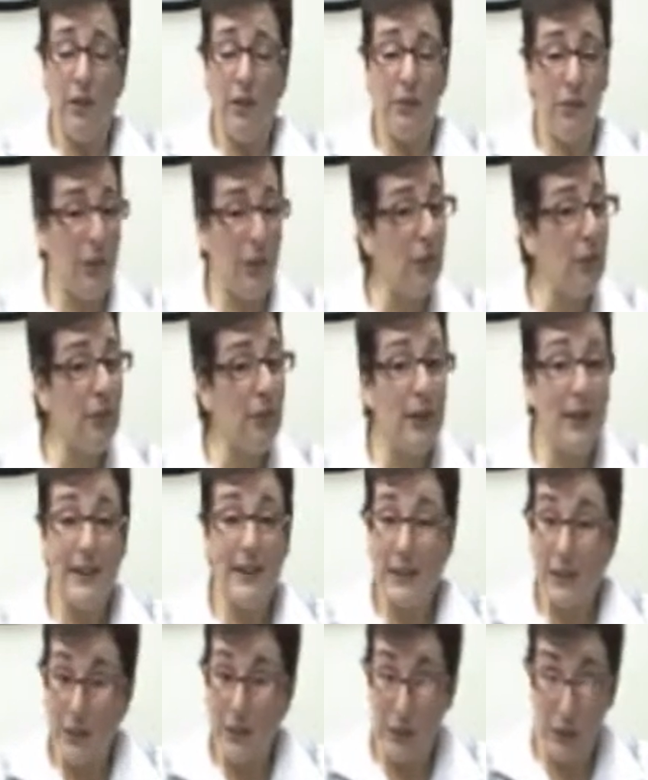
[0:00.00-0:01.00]
feel free
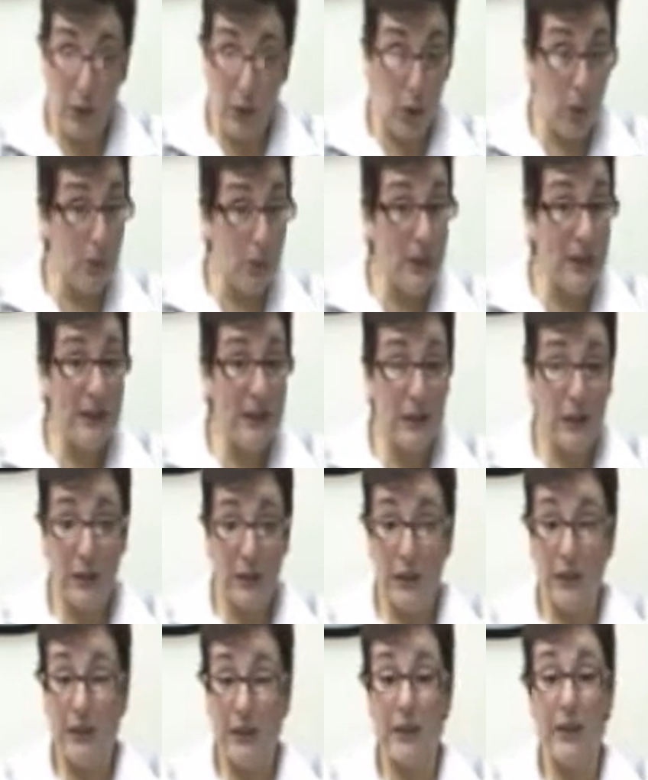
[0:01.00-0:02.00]
to
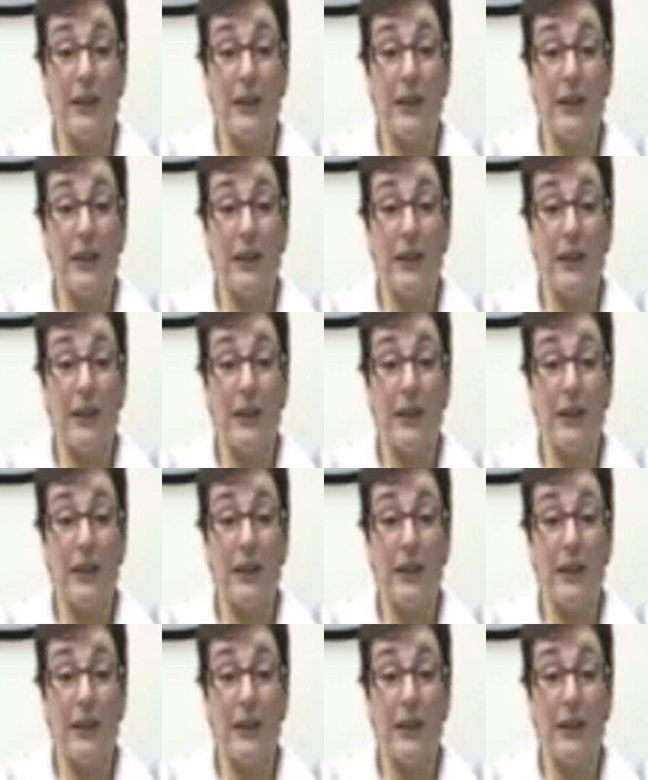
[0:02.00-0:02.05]
comment